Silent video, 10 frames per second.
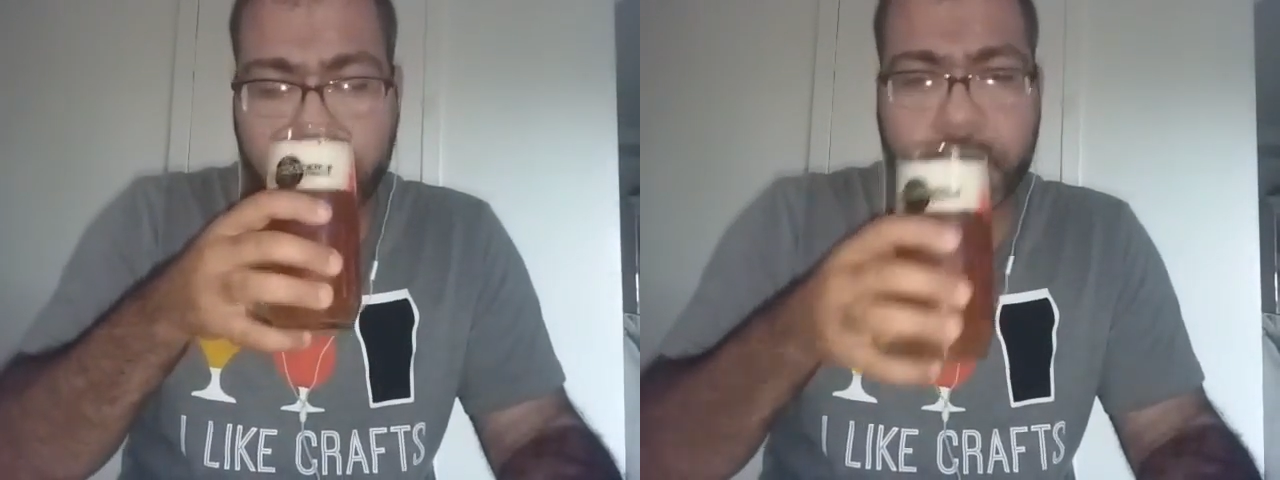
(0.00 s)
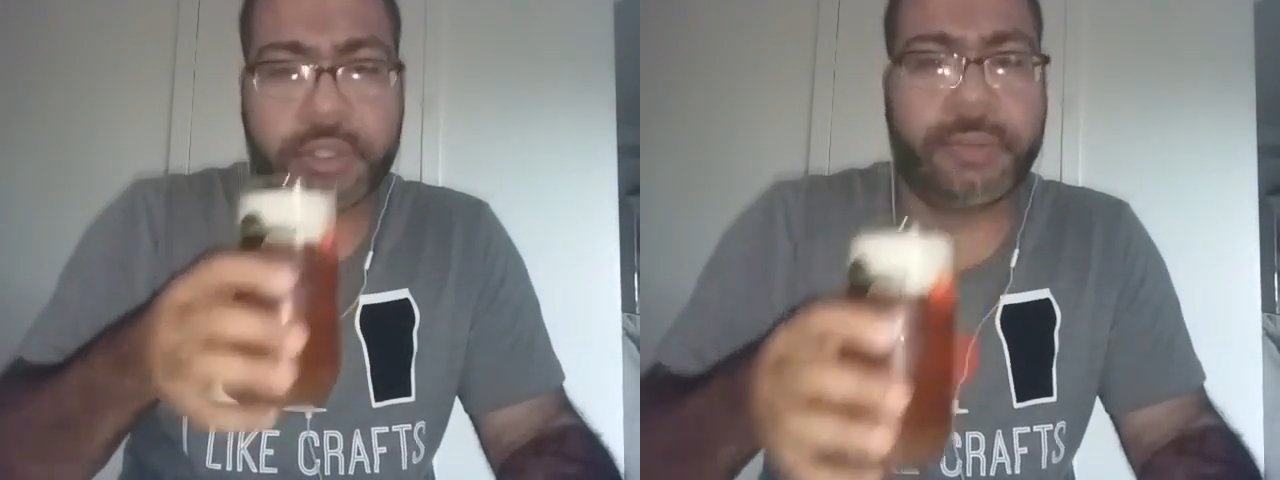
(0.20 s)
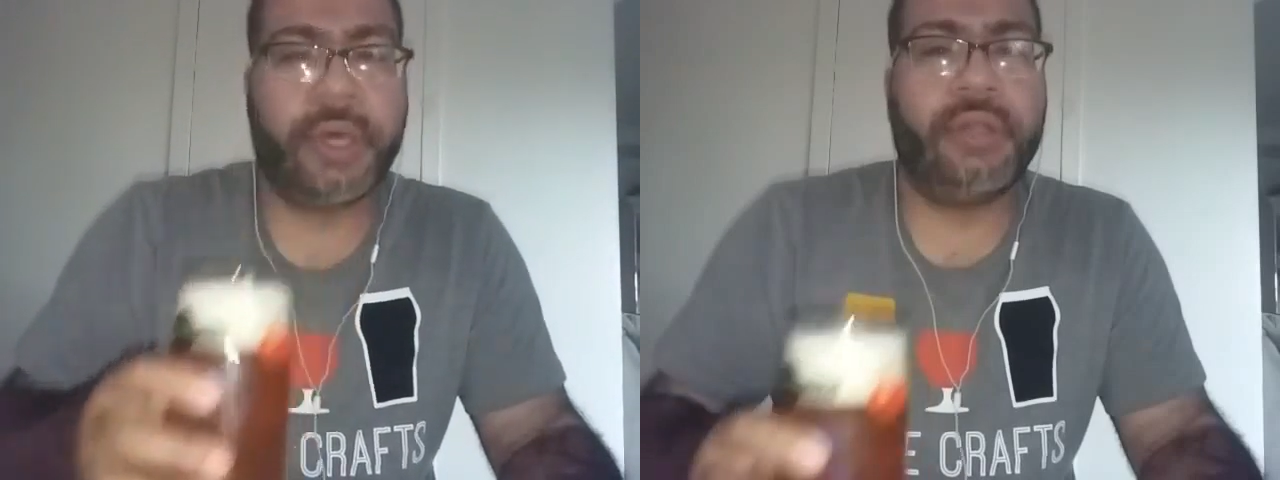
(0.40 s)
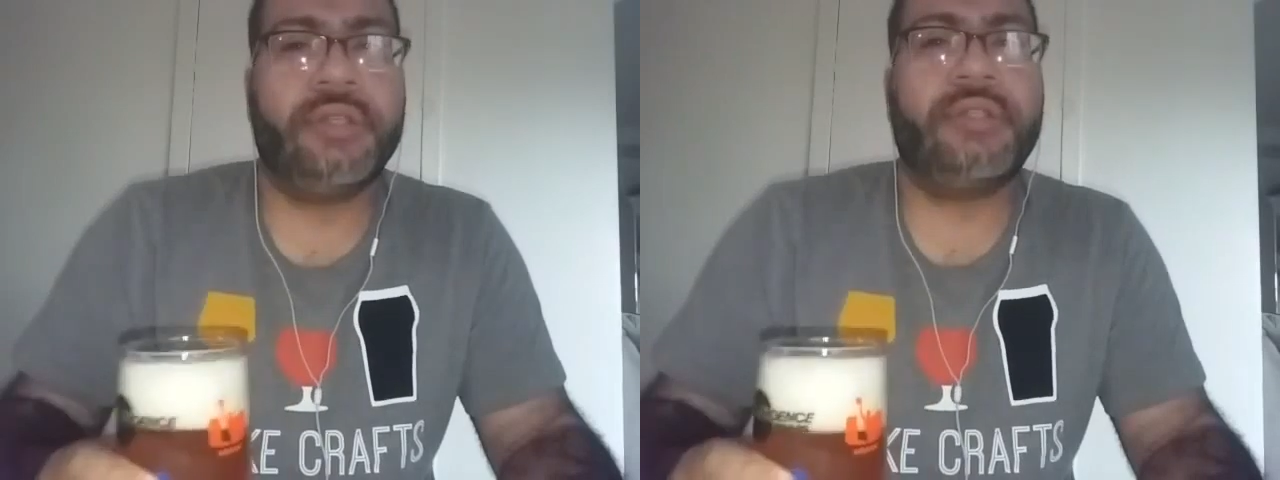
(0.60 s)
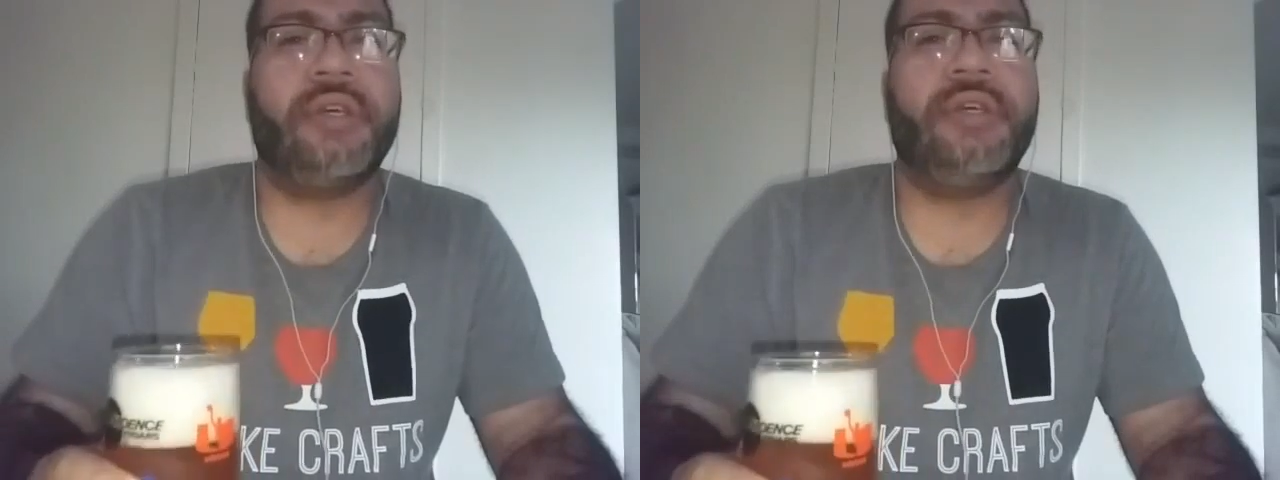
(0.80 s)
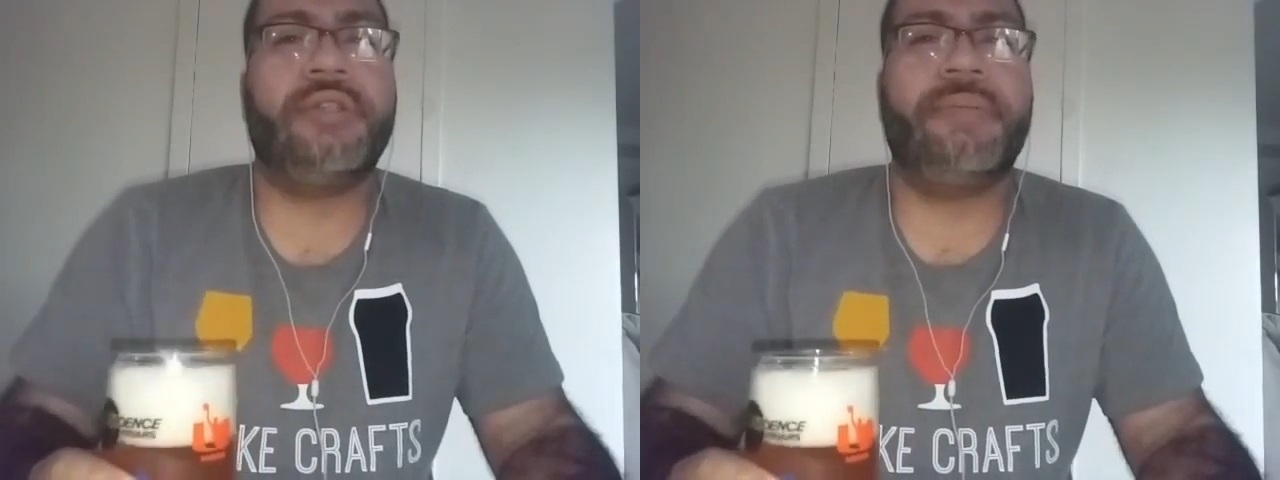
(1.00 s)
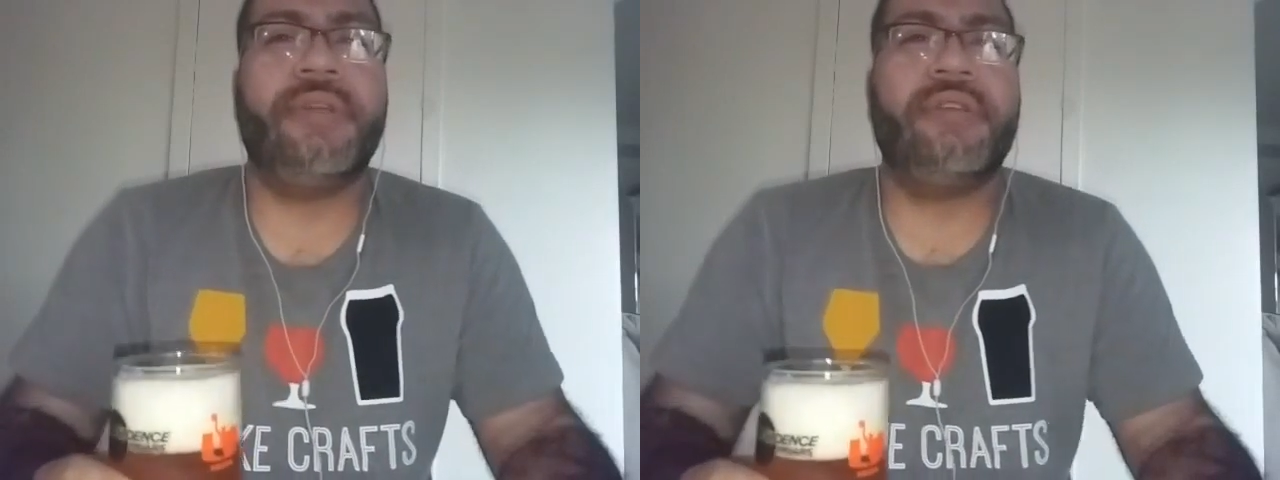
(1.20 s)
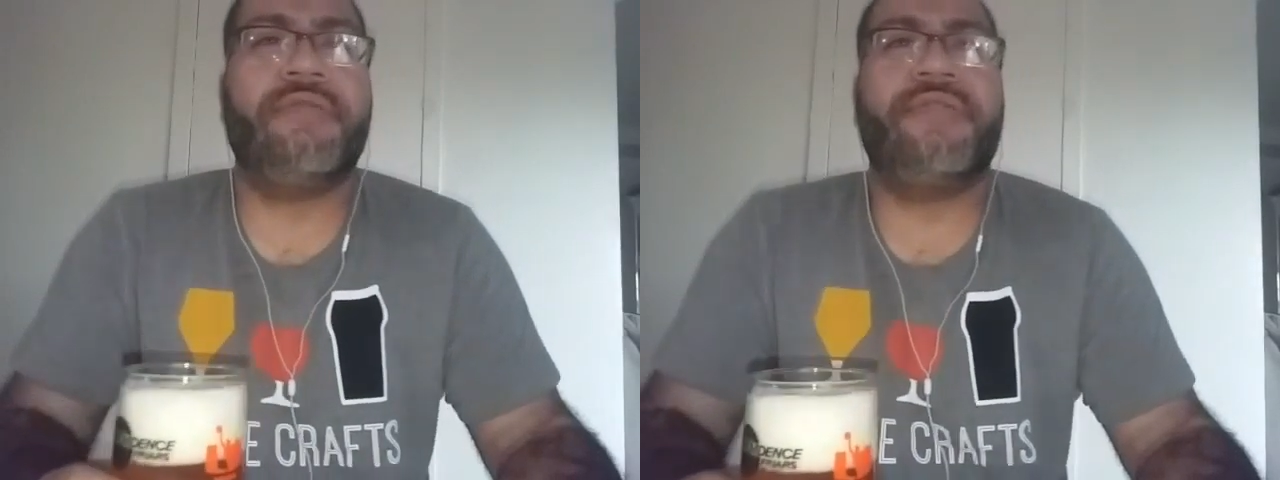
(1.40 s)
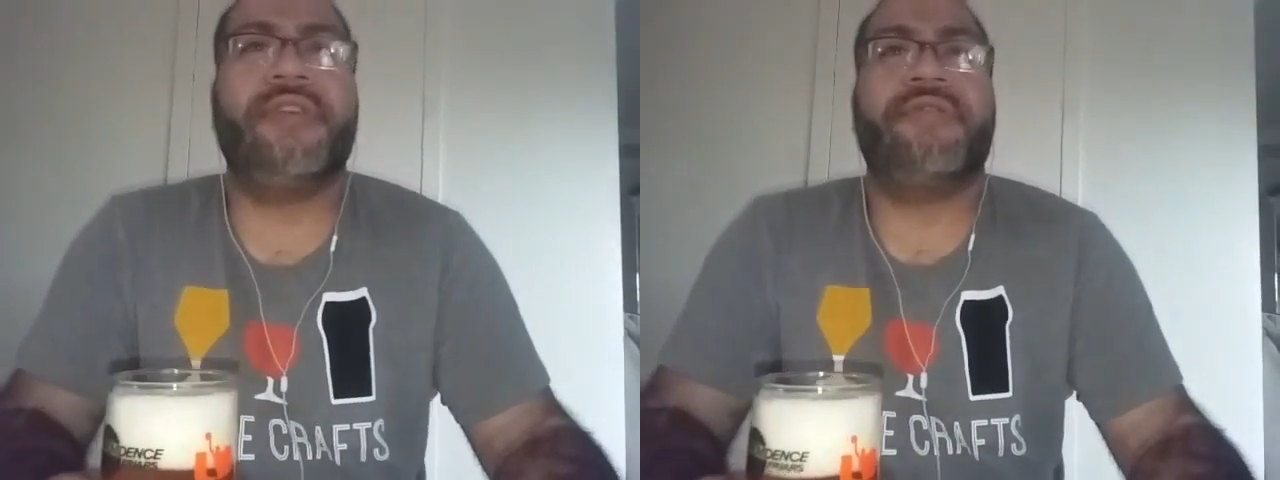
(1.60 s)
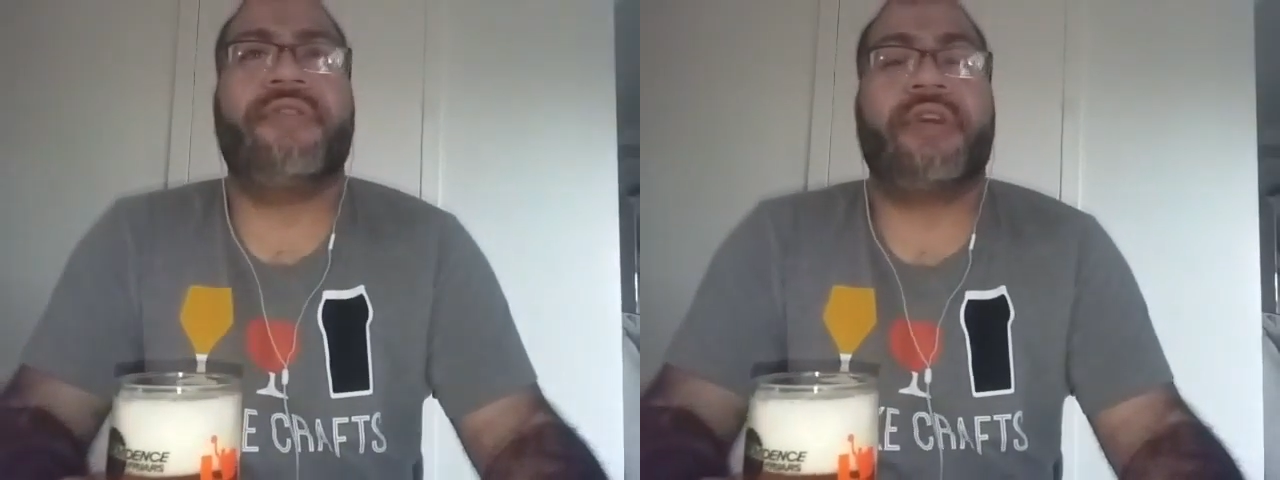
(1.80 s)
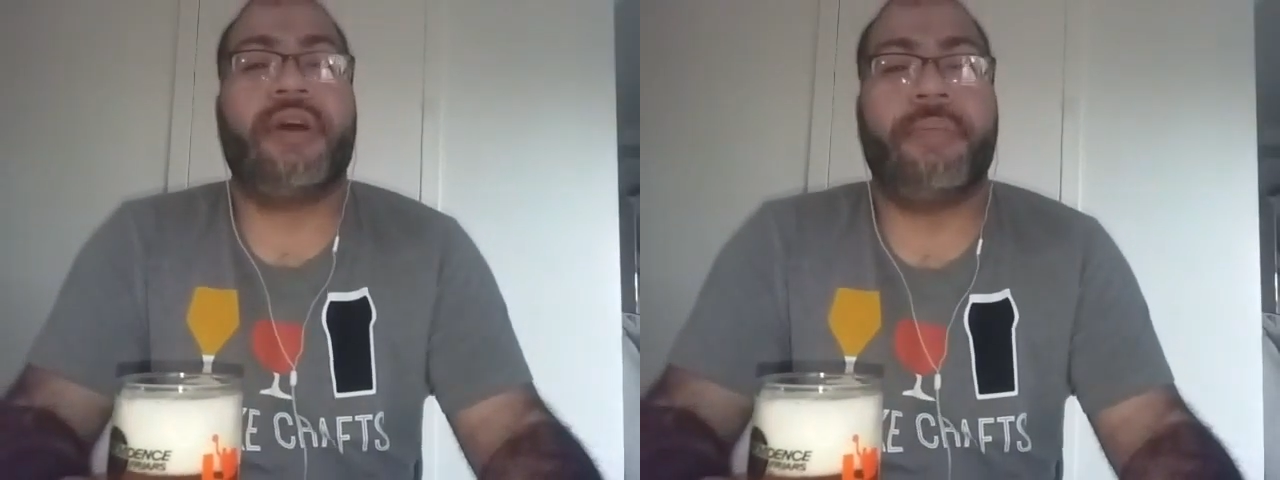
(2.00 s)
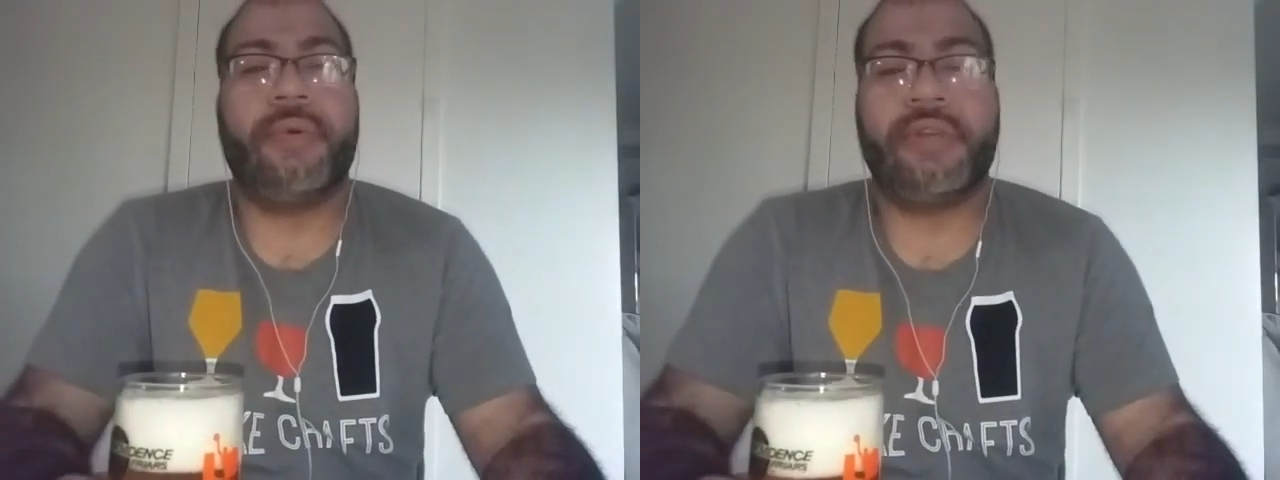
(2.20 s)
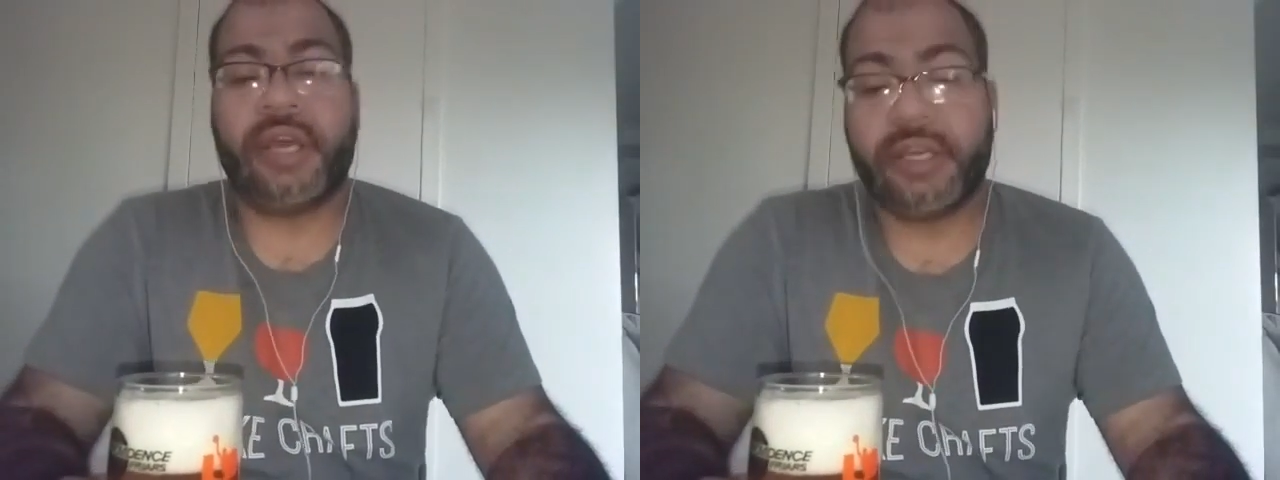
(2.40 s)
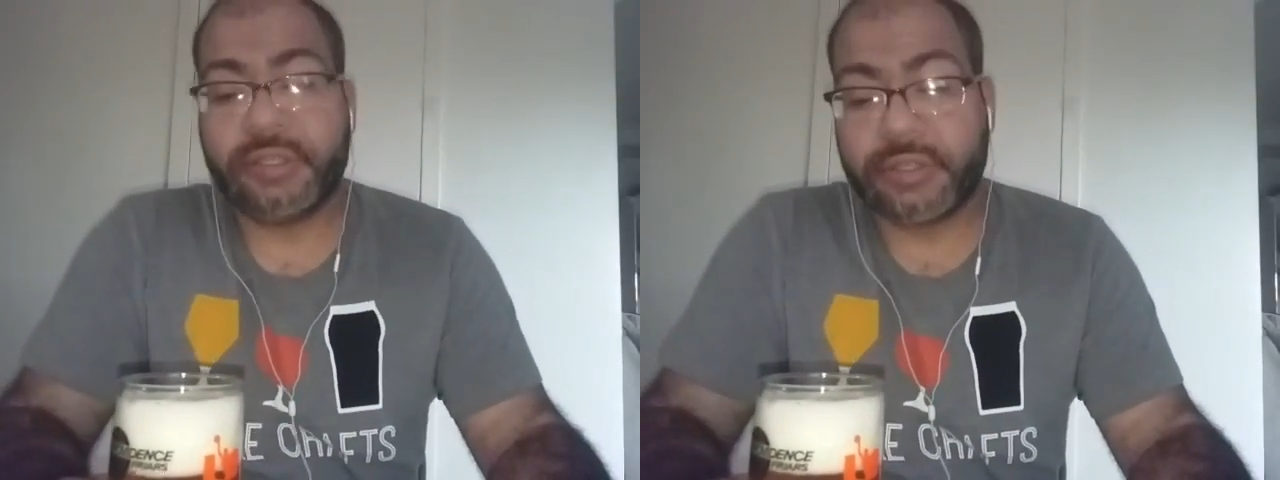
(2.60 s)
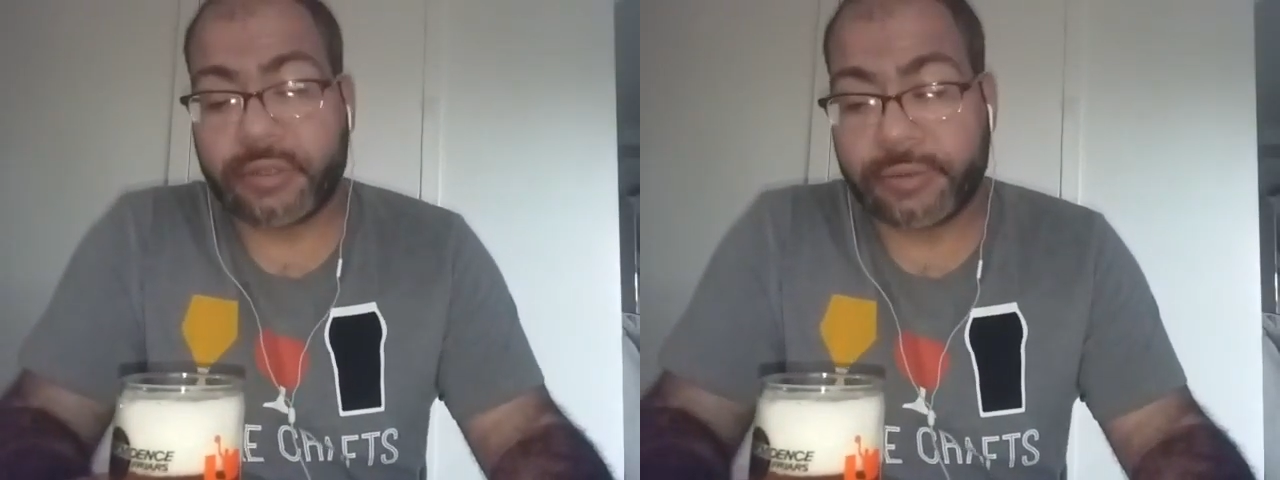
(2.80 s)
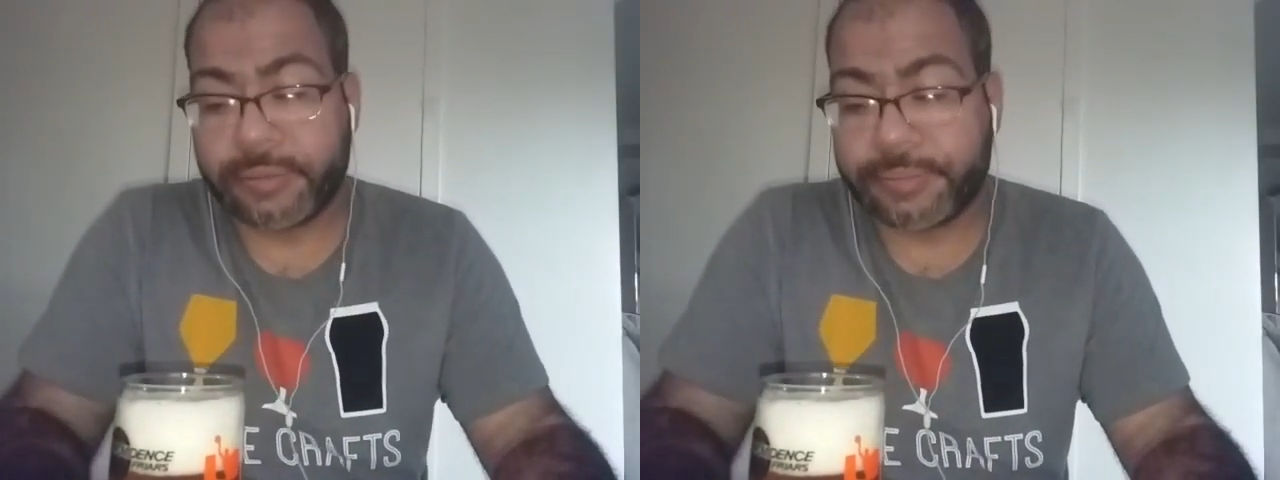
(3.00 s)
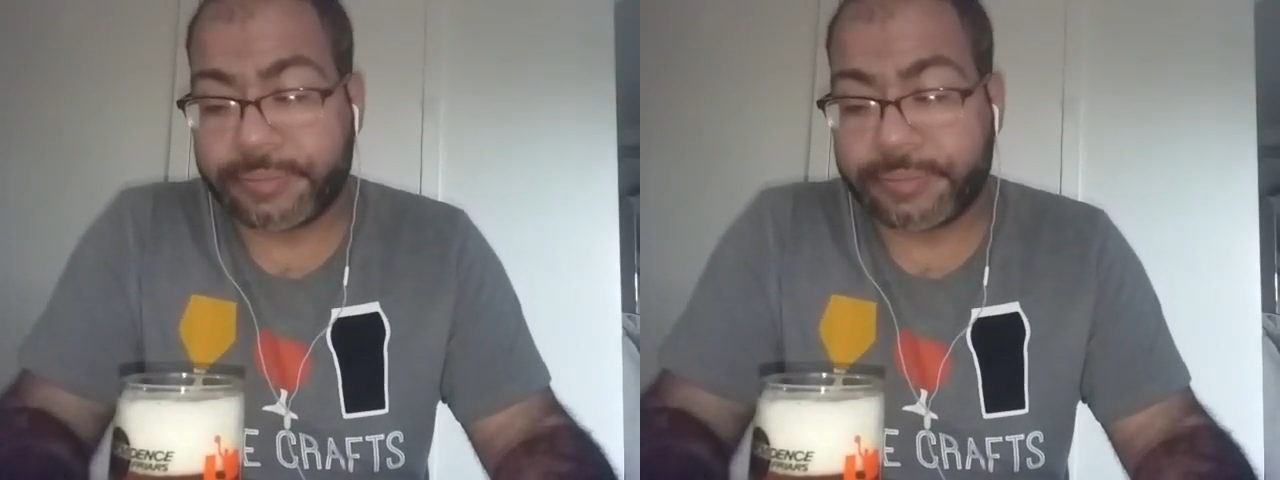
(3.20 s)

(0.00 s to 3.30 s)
smell this. It's been in the fridge for a couple of days, so